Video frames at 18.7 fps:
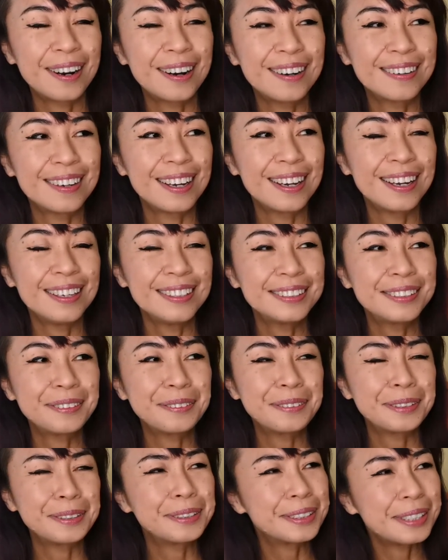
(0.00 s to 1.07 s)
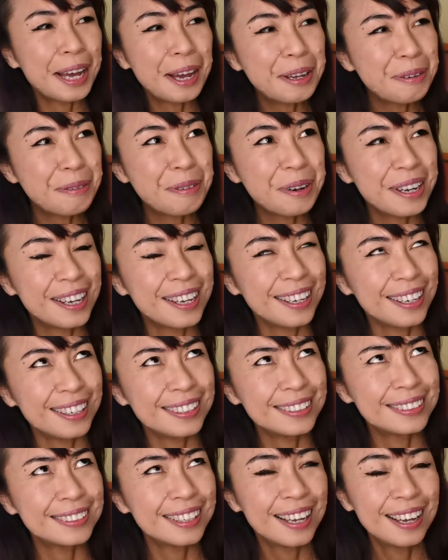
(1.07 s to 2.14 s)
okay, so the
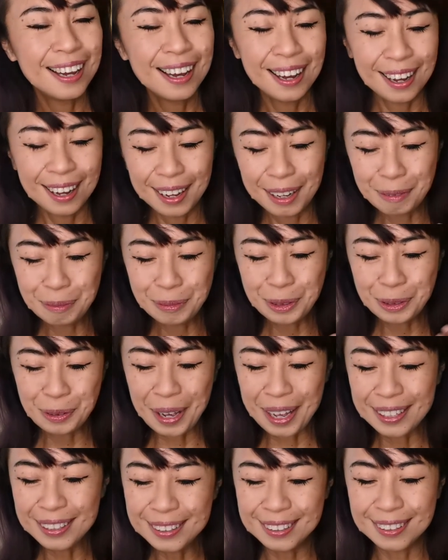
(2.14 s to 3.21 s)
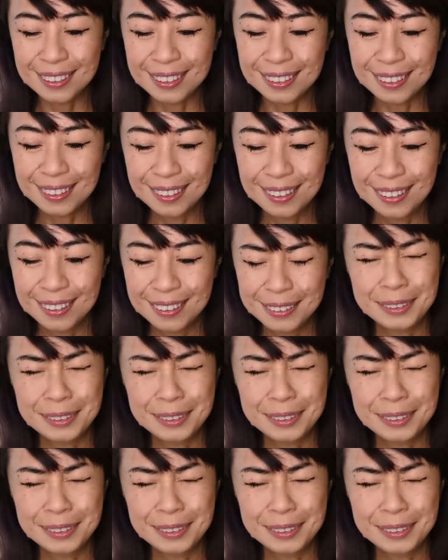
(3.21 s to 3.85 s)
sideways to enter,